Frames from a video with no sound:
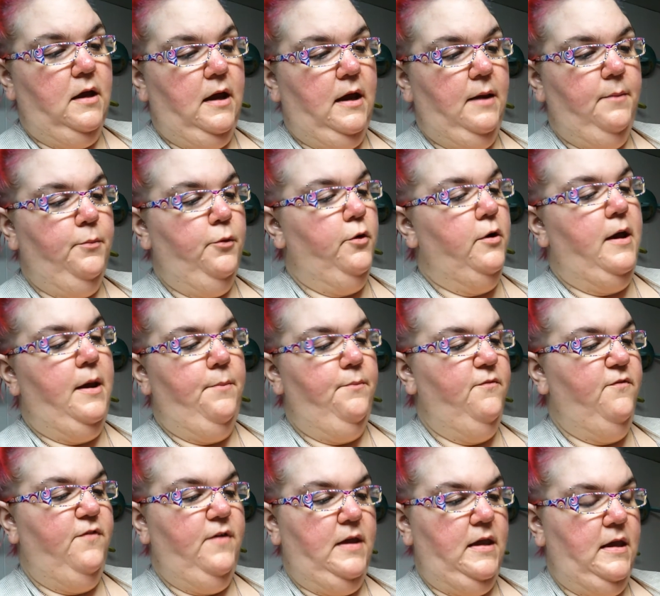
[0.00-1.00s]
Hyper
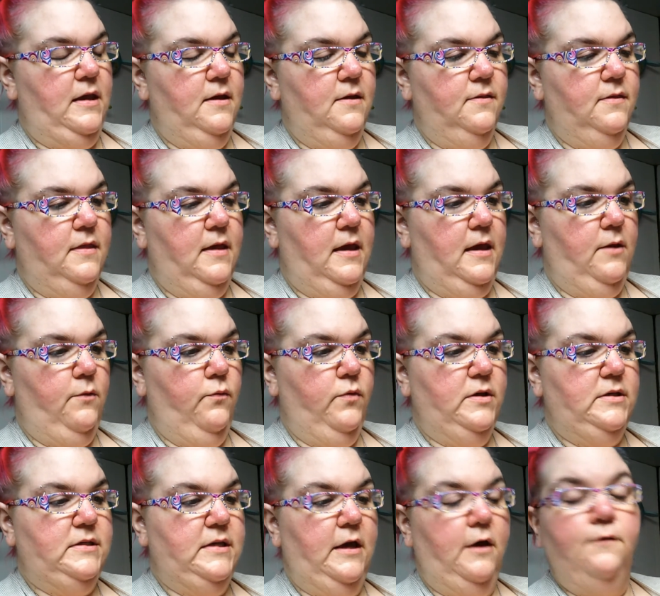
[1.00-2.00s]
MV. They
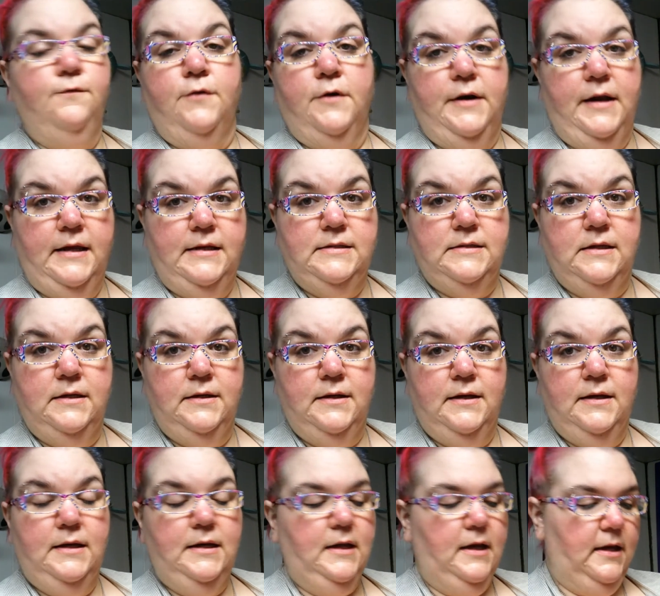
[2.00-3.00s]
retail for
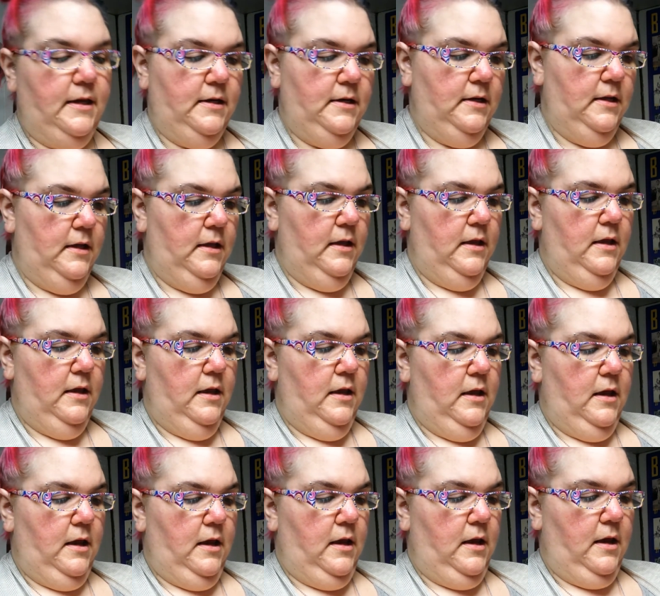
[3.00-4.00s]
$19.99.
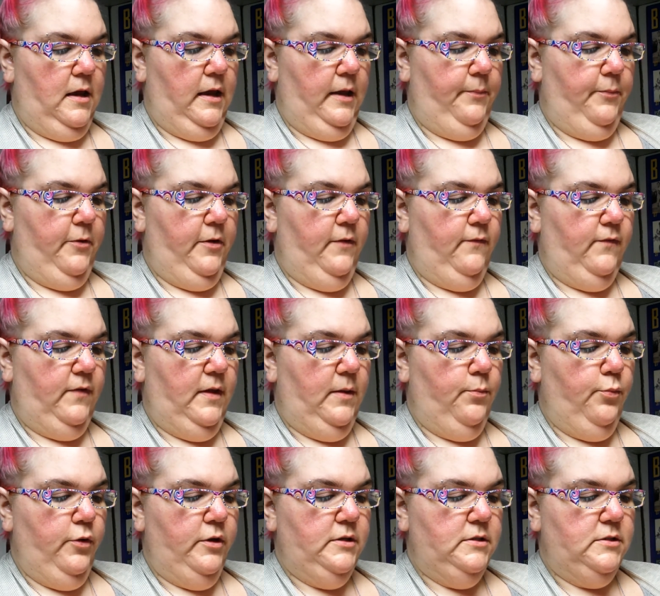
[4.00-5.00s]
Uh,
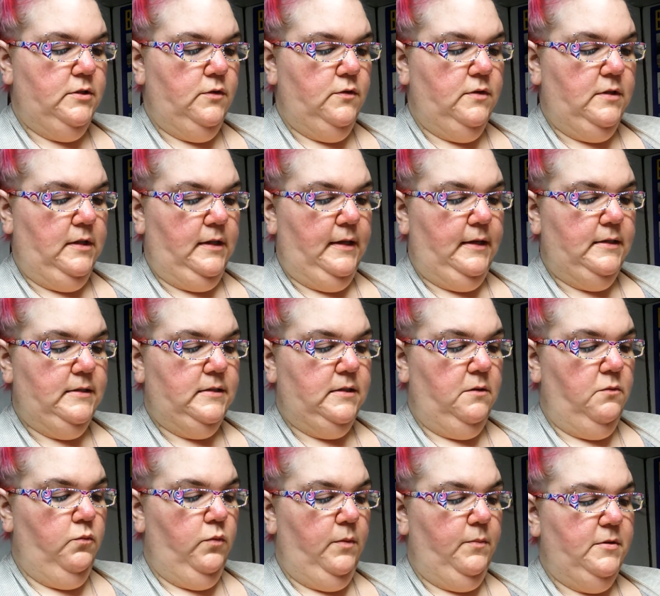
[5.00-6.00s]
HyperMV brings you the latest
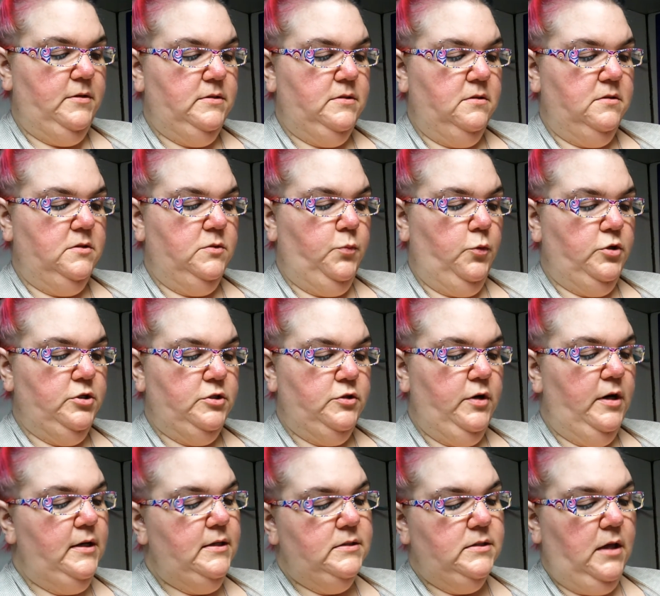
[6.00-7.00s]
in women's sports
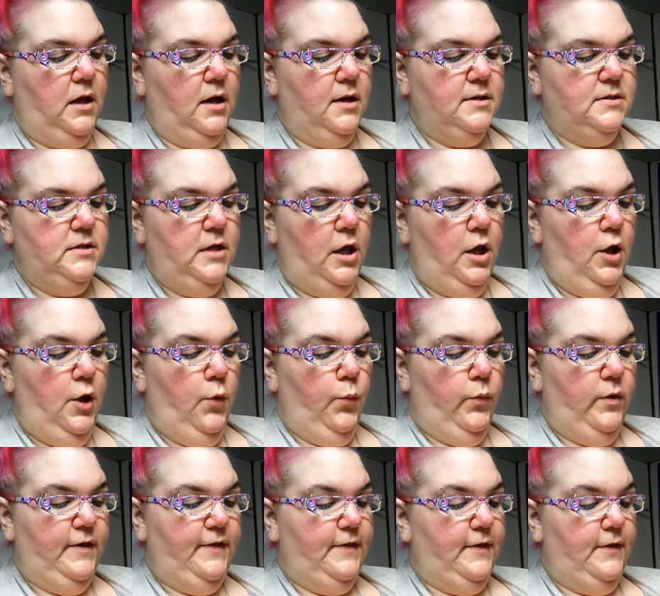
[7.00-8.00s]
training socks
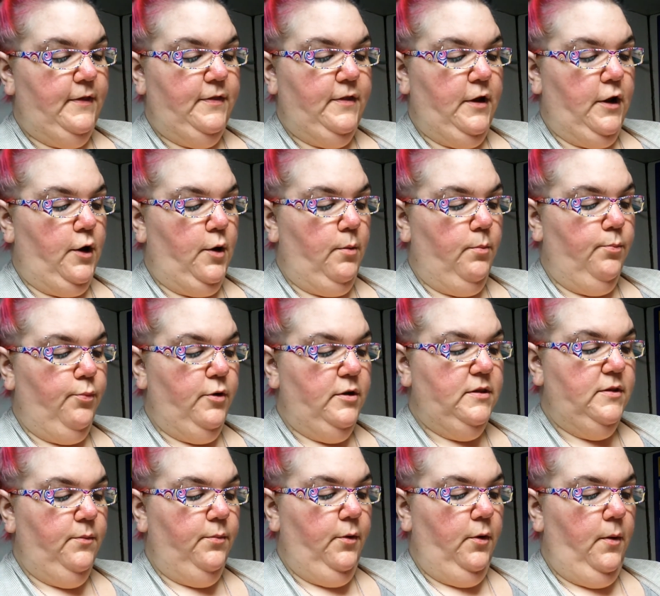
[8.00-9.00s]
with their
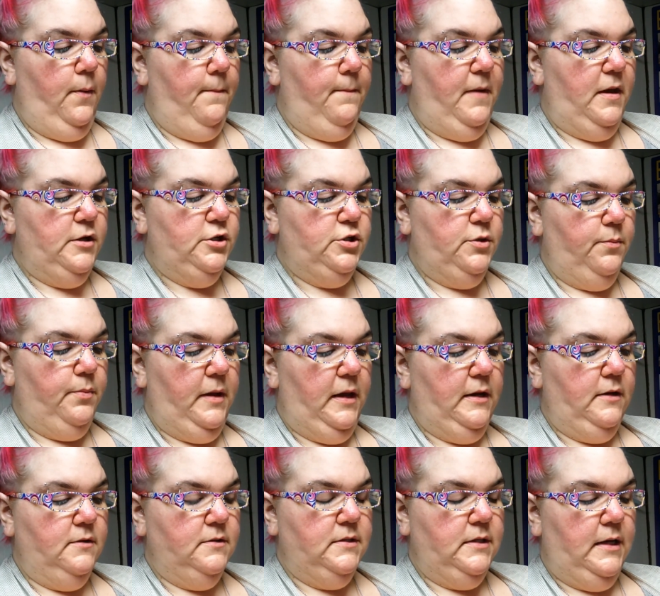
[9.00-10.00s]
breathable mesh
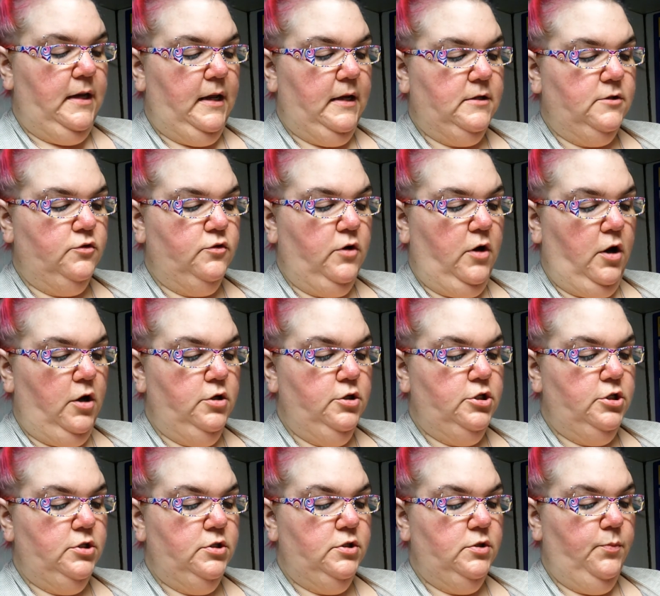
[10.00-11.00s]
panels and extra
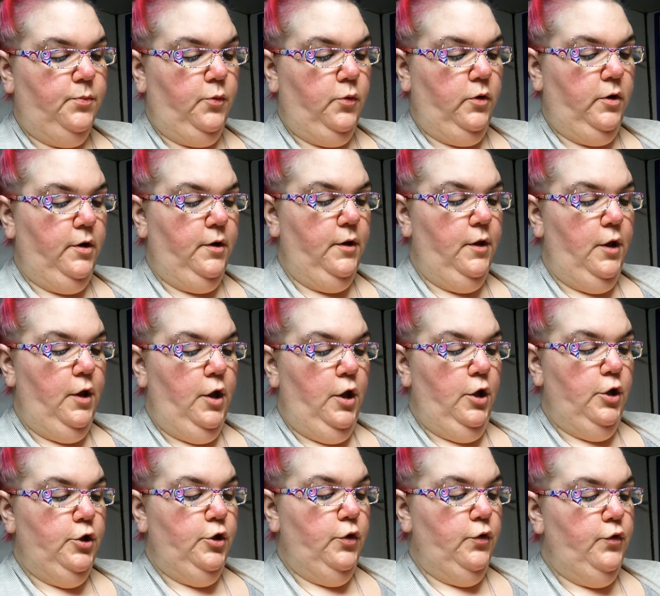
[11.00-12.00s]
arch support.
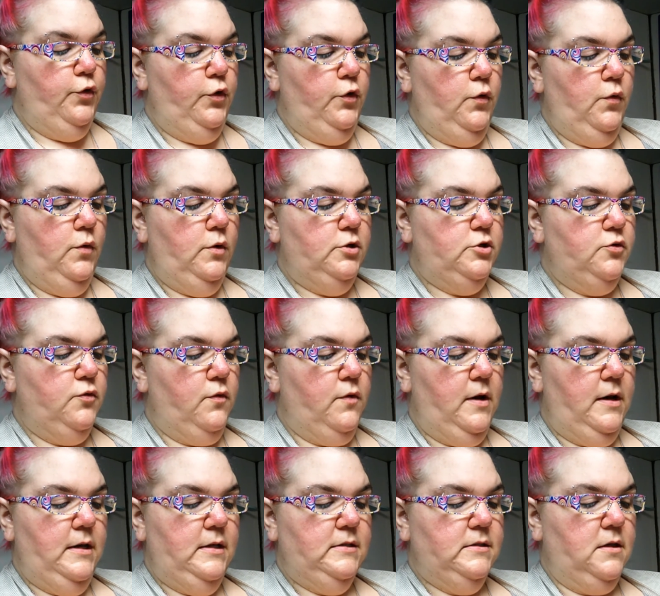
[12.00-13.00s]
Your new
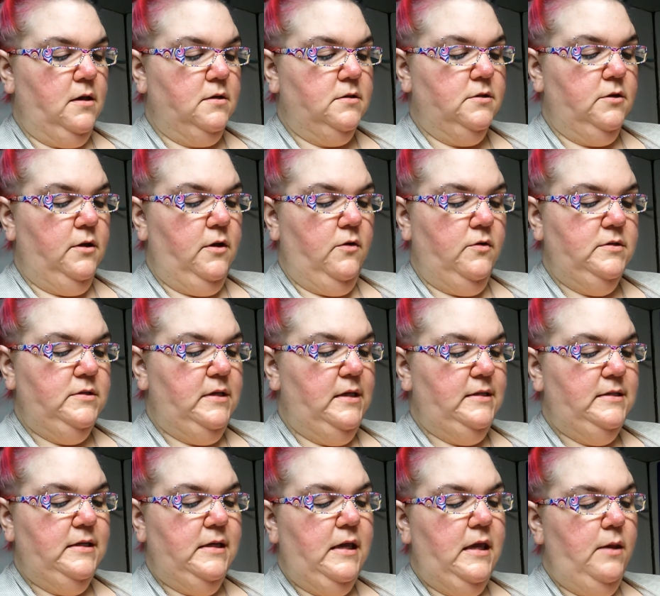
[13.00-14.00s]
training socks are
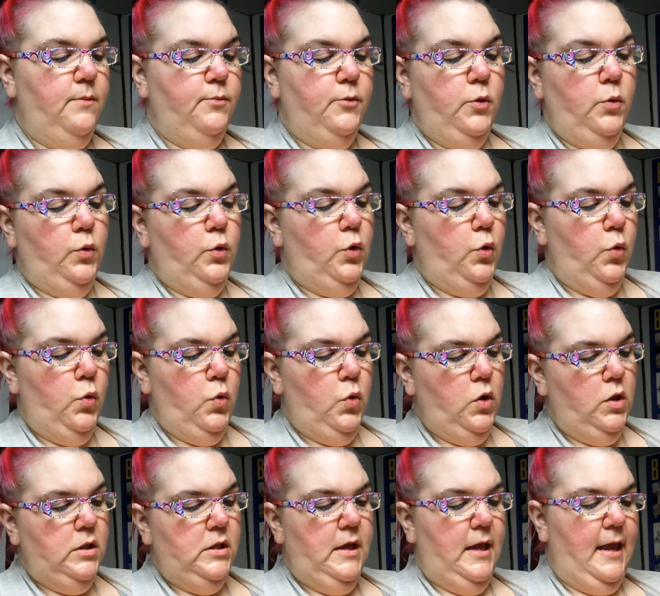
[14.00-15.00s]
guaranteed to keep you
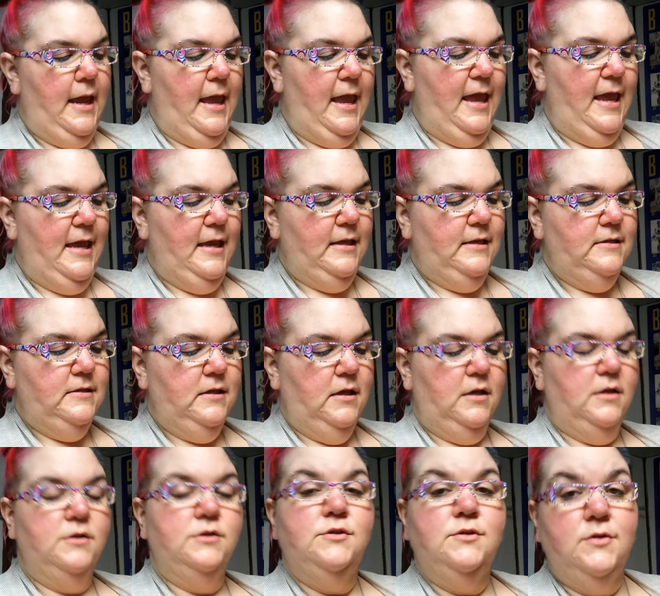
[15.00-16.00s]
cool and
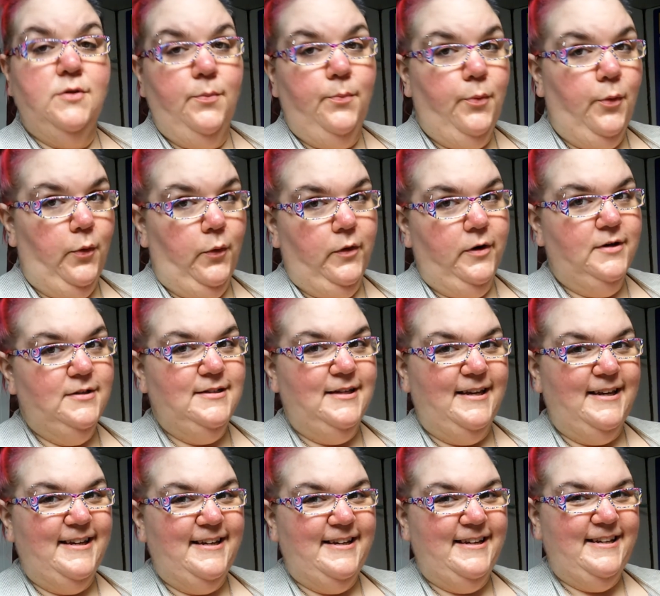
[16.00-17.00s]

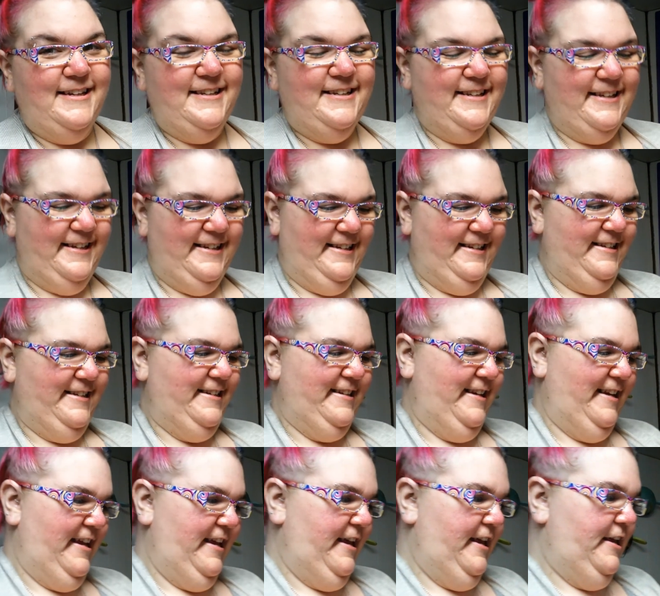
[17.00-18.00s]
supported.
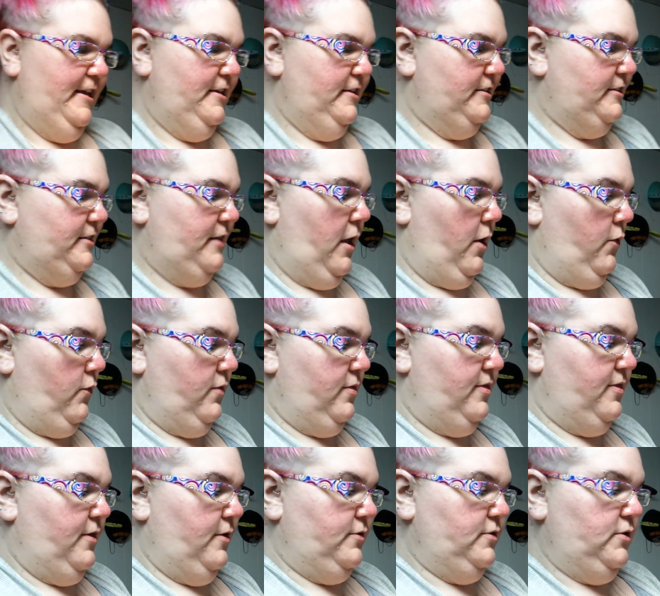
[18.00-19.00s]
So
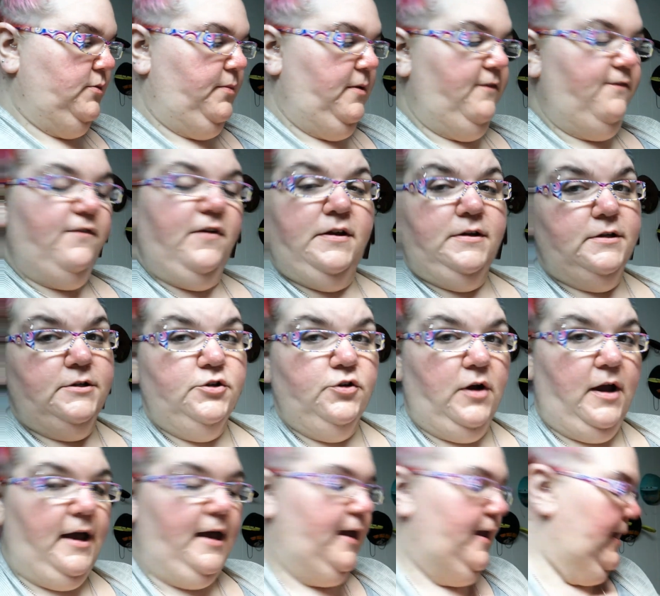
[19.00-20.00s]
those will be fun to
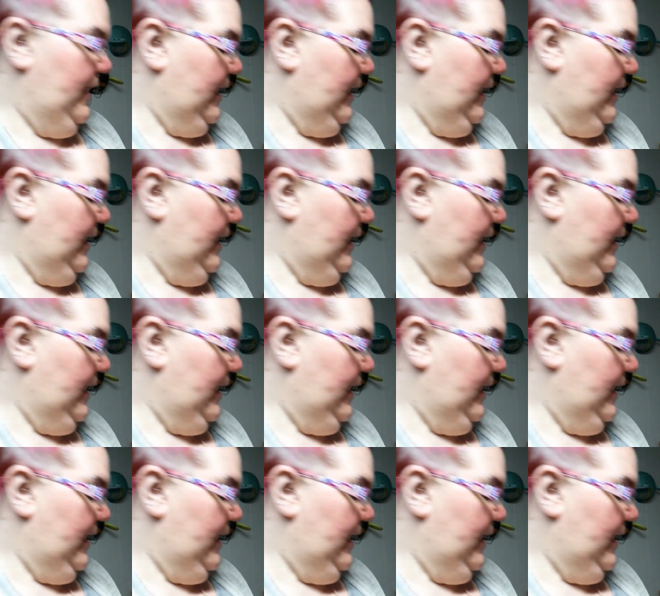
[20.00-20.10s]
try.